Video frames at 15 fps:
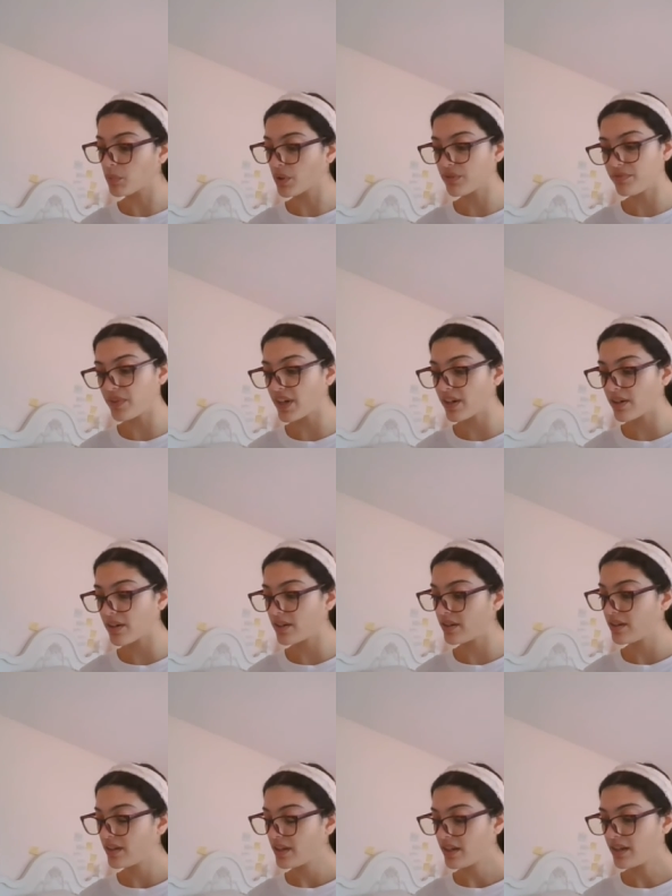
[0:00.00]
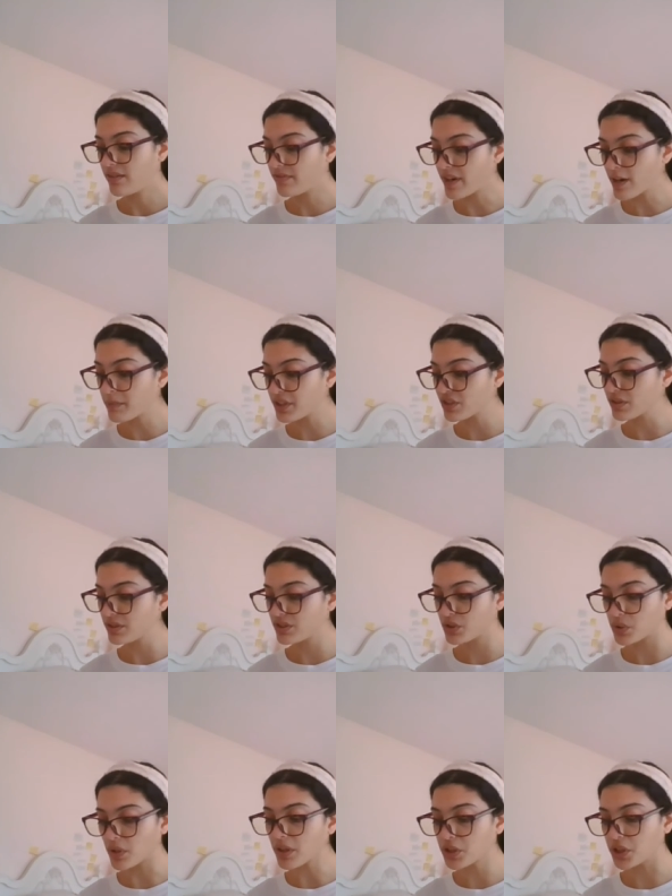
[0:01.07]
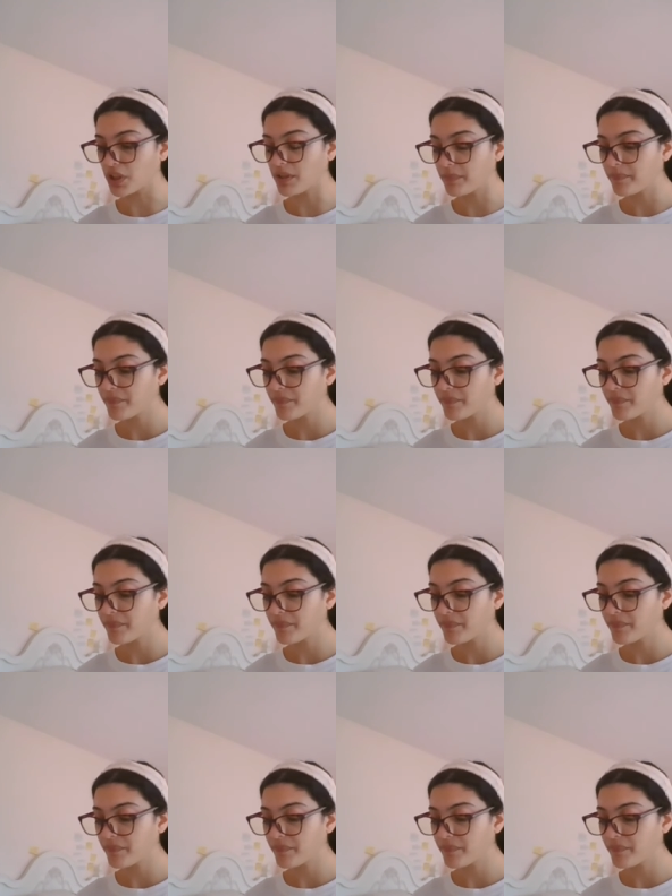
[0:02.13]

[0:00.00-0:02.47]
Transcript: warfare, and environmental destruction.